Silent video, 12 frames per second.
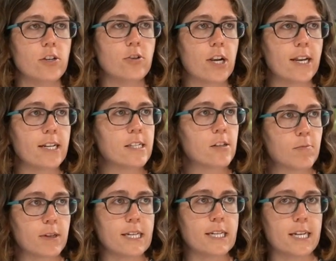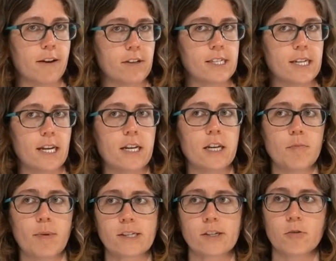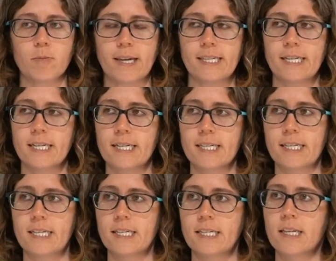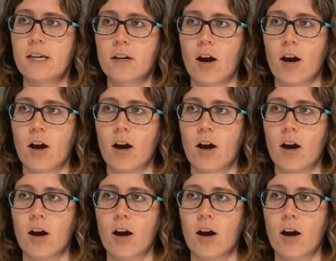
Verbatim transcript: Duchenne is a really devastating muscle wasting disease